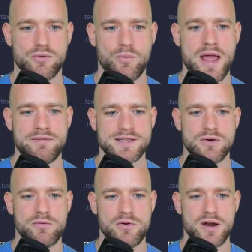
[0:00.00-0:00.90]
wave is
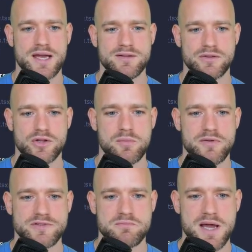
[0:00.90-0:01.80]
overlaid on top
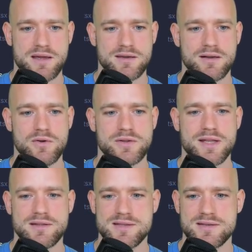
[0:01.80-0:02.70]
of the back
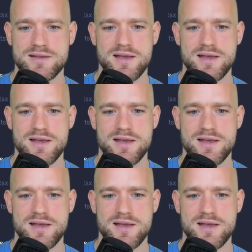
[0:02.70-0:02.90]
content.